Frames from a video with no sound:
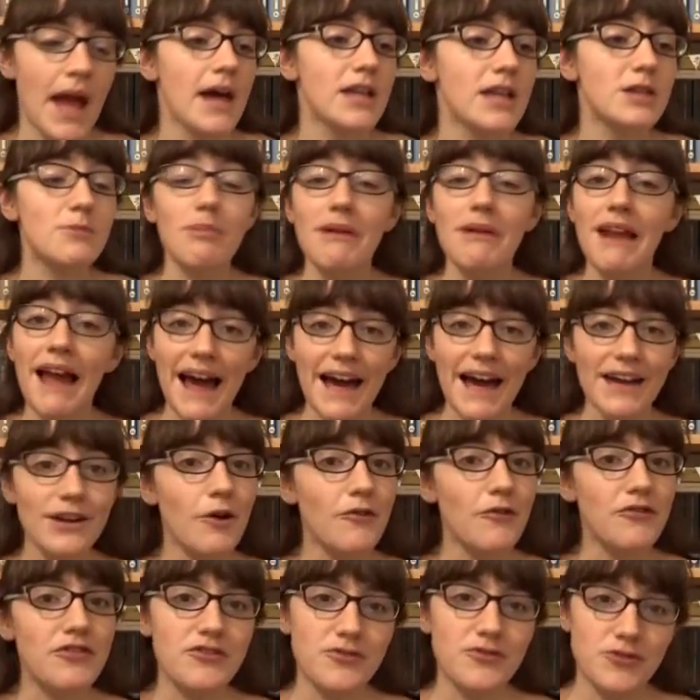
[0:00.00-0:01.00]
the plan
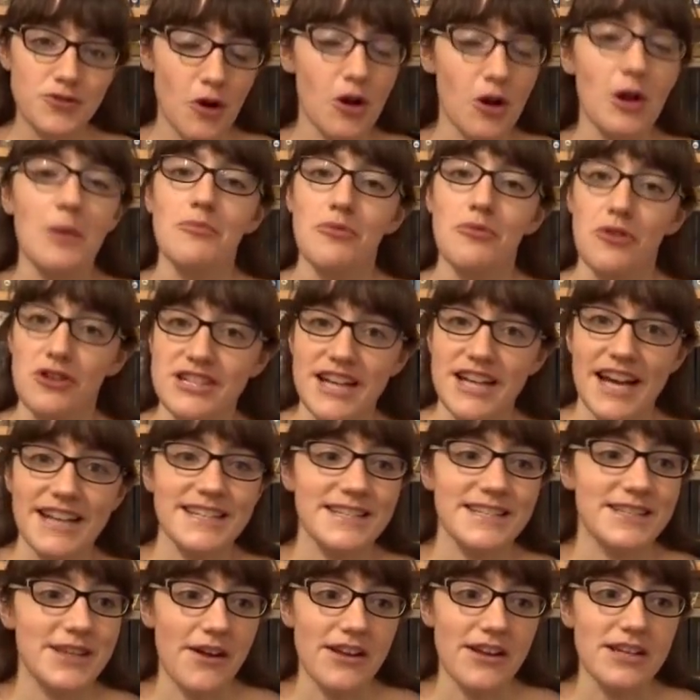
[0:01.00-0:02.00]
of the Trollope Project
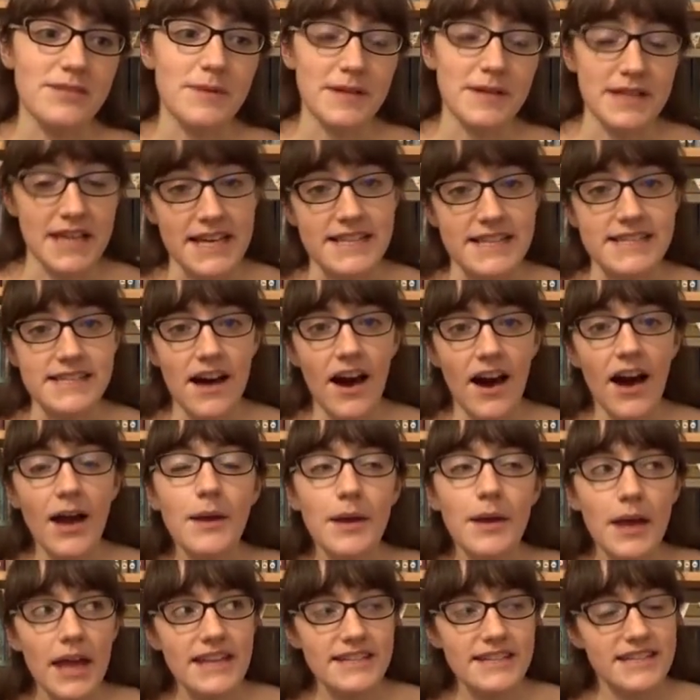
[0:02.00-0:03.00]
is going to be this.
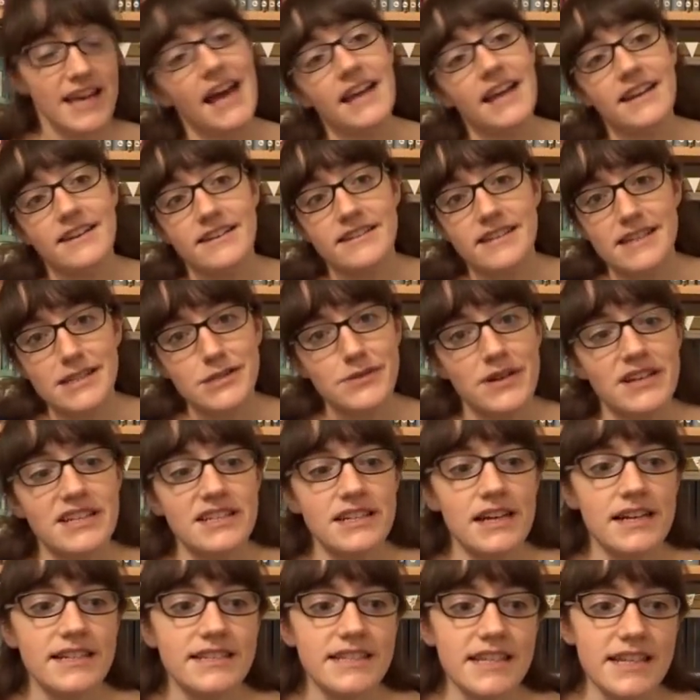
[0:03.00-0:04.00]
I intend, in
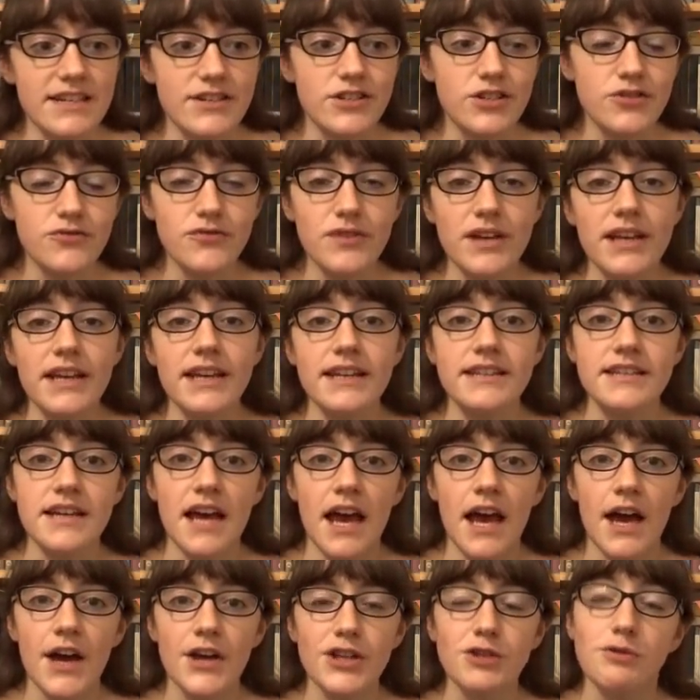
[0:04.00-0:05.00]
2019, to read
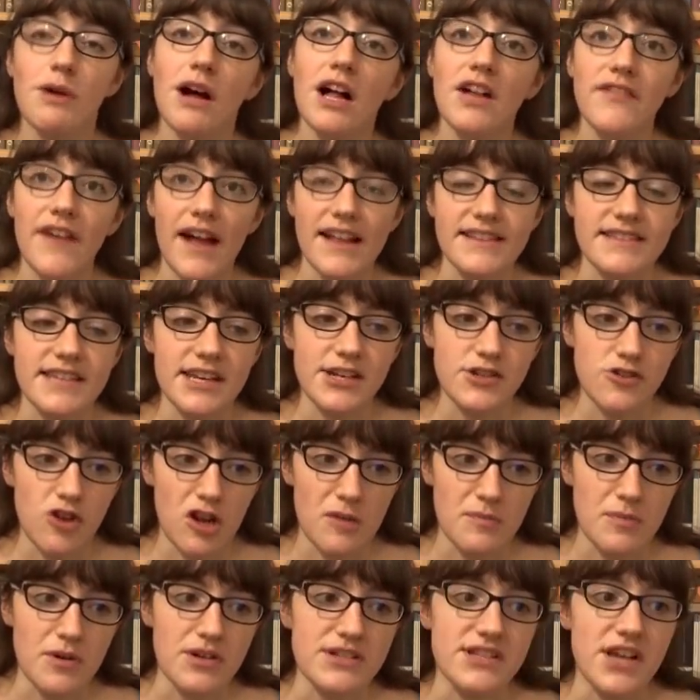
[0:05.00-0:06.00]
12 Anthony
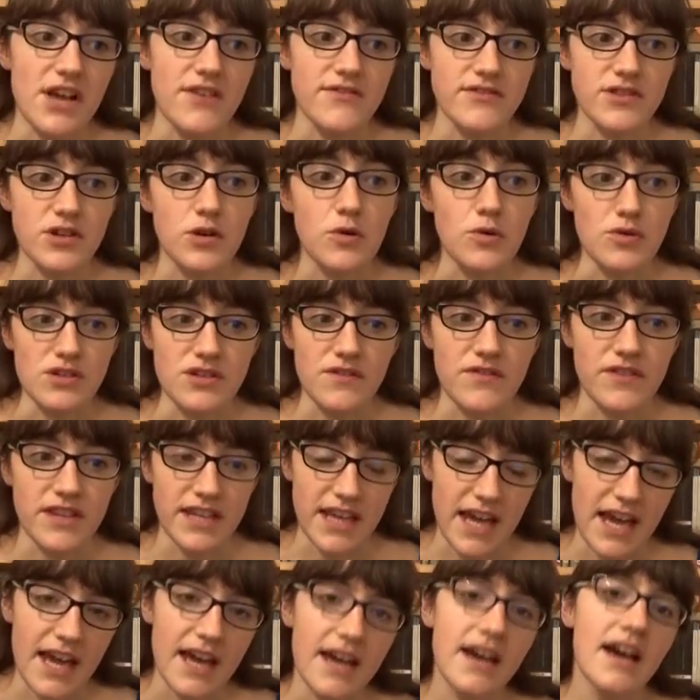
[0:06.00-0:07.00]
Trollope books over the course of the
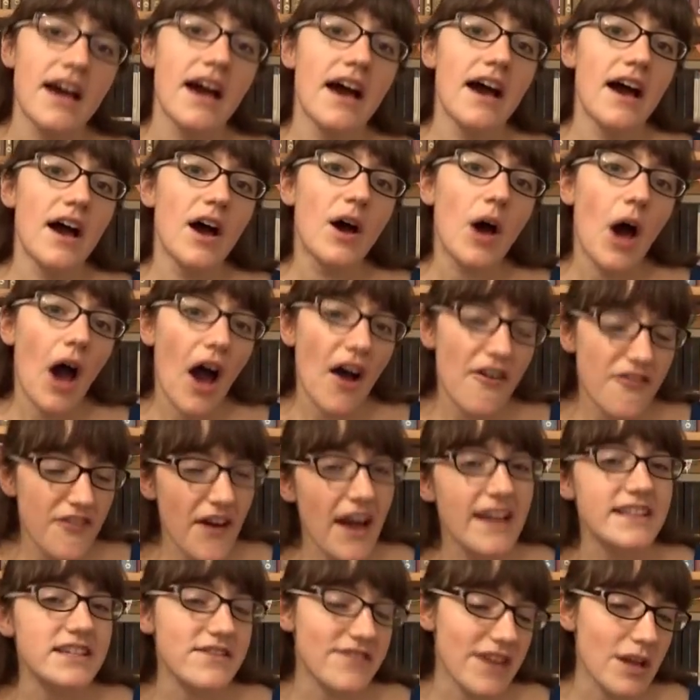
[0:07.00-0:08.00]
year,
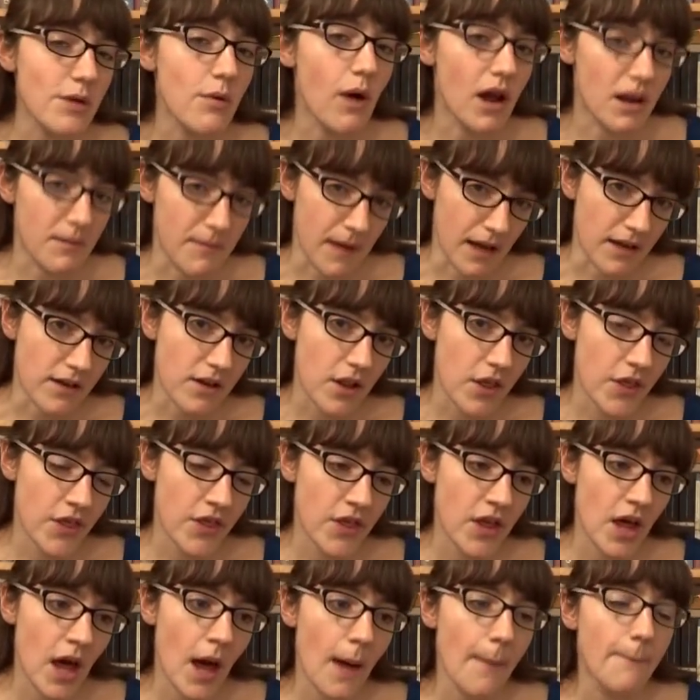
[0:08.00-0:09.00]
effectively one a
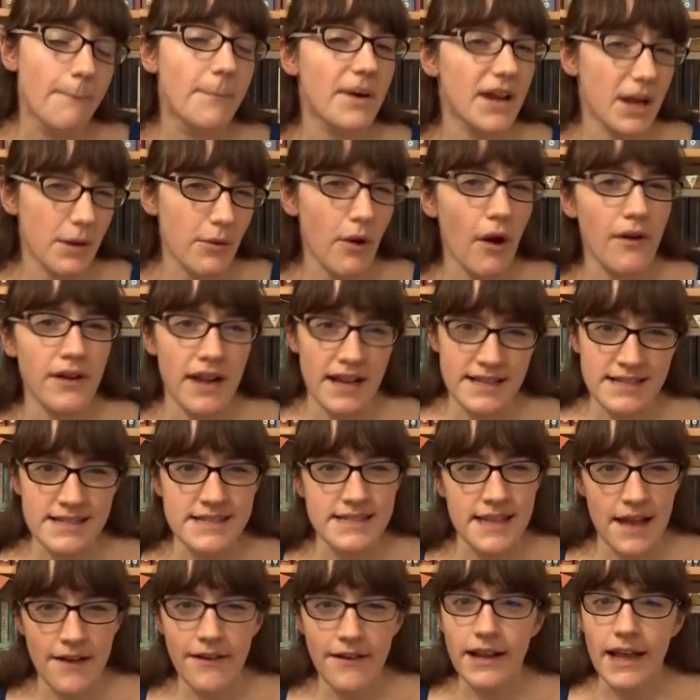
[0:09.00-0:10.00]
month, but it won't
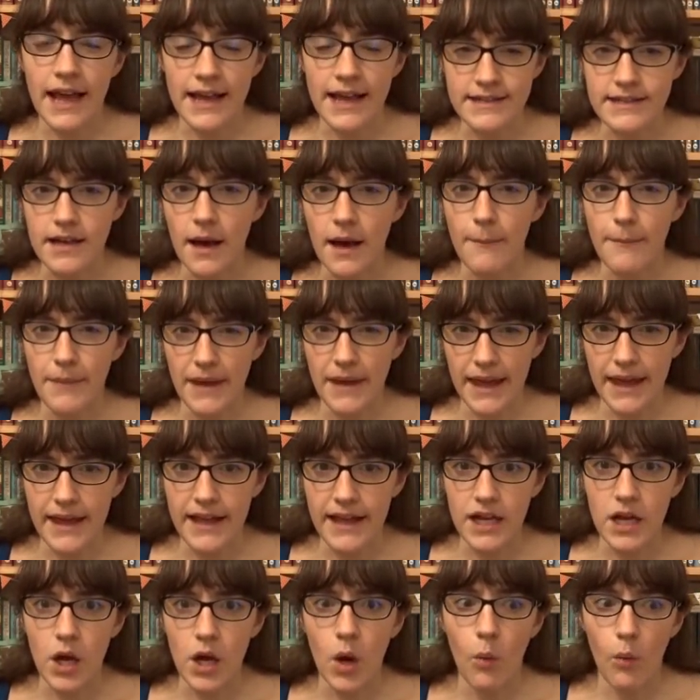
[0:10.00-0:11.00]
necessarily end up
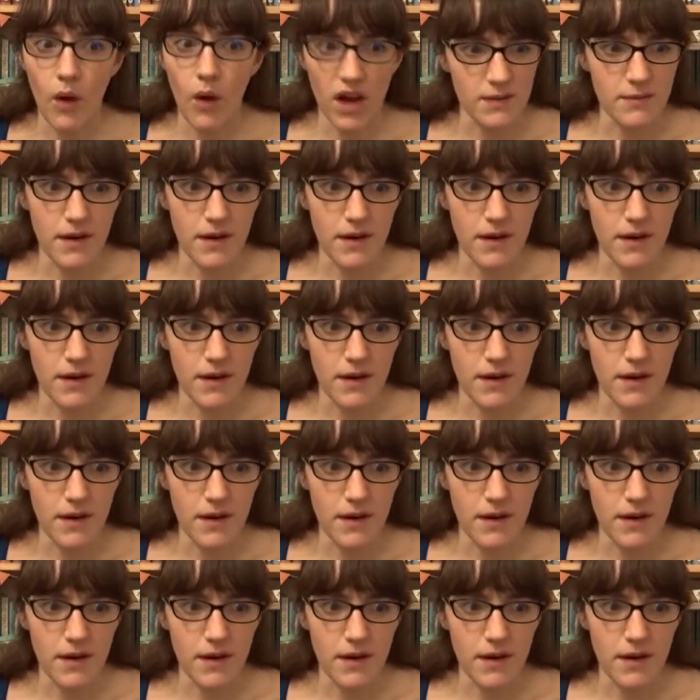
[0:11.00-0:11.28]
being one a